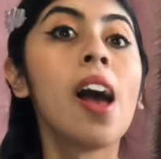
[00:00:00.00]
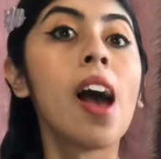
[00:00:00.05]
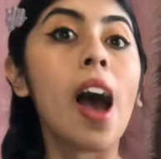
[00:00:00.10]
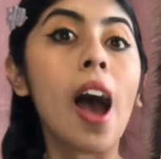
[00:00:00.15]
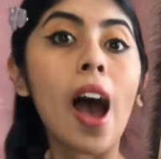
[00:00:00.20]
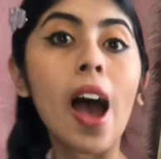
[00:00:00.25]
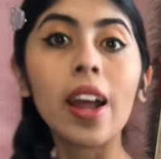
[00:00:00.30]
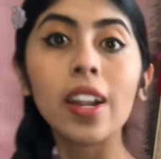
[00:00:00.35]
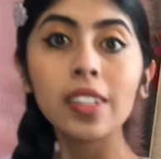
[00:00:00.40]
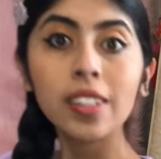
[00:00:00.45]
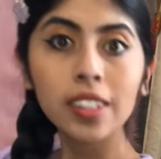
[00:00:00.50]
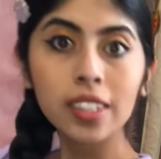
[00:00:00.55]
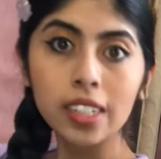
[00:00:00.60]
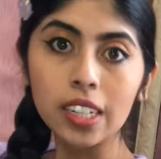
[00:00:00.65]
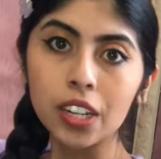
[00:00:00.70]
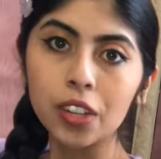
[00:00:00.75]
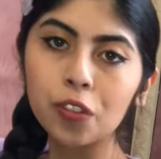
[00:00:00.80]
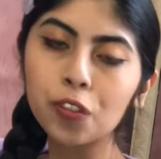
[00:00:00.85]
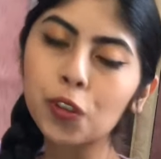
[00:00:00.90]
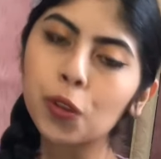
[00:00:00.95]
And
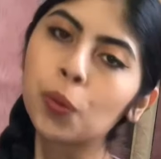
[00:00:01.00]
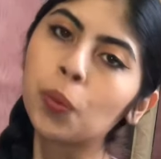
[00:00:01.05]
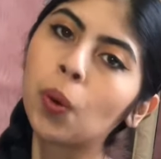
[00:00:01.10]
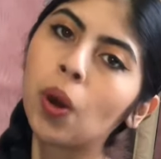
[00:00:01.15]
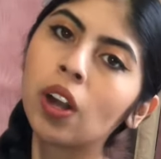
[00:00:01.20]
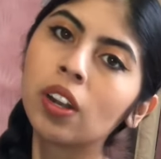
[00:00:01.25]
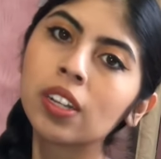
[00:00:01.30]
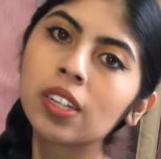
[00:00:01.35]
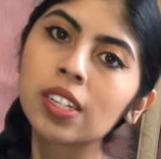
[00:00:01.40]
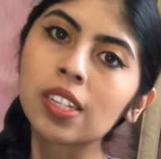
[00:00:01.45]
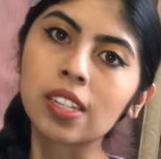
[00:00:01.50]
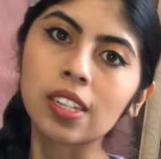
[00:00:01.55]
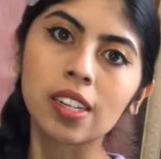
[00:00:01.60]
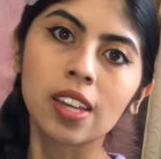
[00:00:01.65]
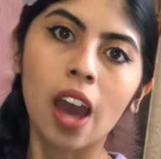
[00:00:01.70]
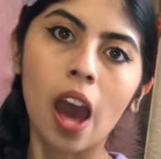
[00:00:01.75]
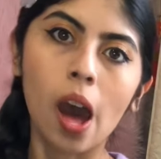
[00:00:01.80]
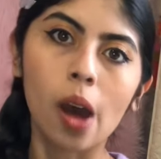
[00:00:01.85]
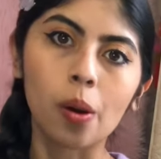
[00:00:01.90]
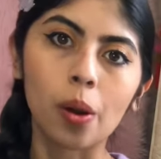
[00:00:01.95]
if you want to see
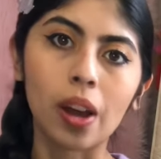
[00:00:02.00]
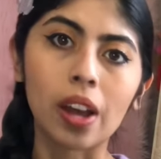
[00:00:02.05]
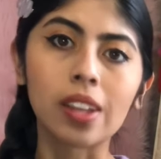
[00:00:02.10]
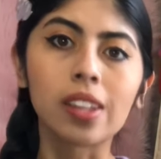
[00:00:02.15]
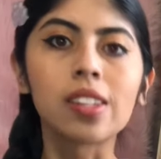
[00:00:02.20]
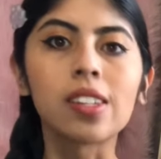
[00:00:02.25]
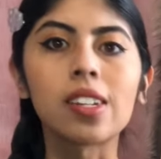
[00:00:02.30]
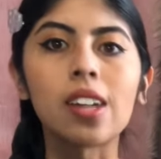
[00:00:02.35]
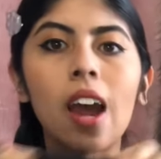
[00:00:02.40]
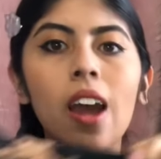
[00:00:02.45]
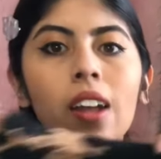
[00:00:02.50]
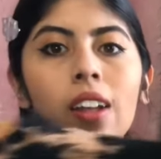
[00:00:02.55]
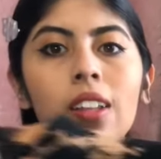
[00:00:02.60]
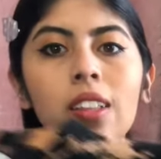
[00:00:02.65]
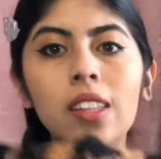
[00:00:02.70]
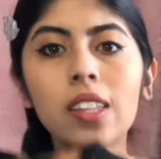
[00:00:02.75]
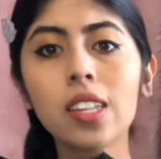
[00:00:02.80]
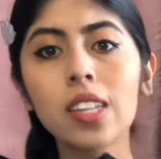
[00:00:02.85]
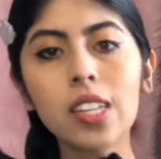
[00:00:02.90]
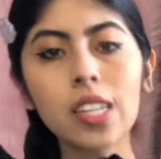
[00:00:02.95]
how I style
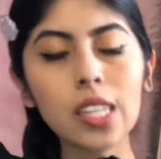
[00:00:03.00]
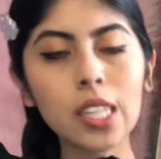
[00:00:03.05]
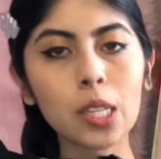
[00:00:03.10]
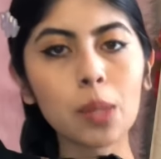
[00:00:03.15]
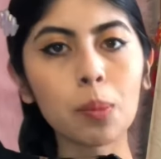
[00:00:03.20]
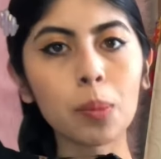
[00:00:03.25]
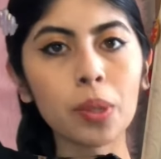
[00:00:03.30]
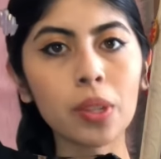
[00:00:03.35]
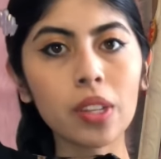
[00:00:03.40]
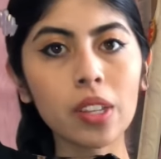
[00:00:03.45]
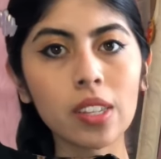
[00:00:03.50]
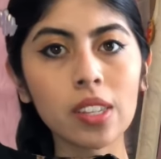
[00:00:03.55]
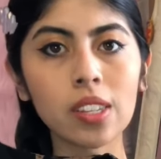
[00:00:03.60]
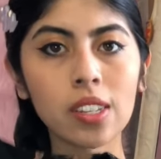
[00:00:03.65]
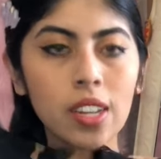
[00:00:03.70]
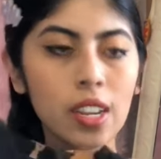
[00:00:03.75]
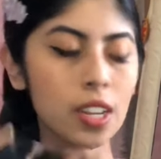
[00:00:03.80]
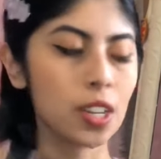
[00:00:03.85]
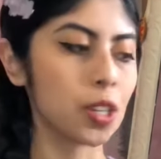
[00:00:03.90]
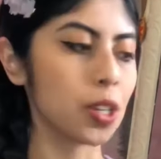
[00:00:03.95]
these, please
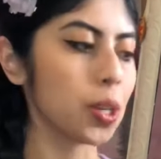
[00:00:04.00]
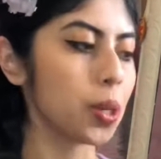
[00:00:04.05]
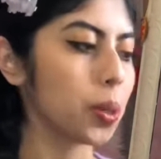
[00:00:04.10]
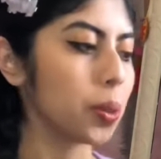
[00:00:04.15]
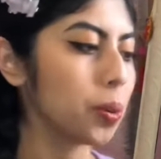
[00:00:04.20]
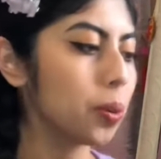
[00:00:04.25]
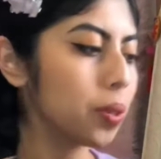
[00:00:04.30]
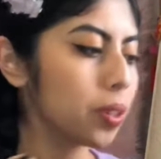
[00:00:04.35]
stay tuned.